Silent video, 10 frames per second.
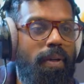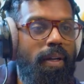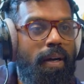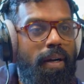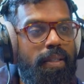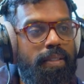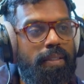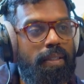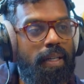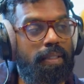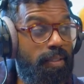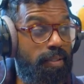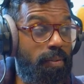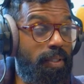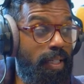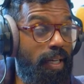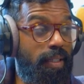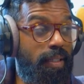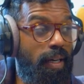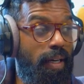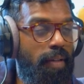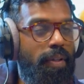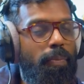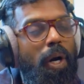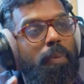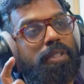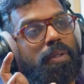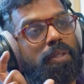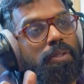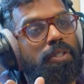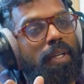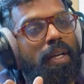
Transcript: last, I did do exactly that. And then what I would do is I'm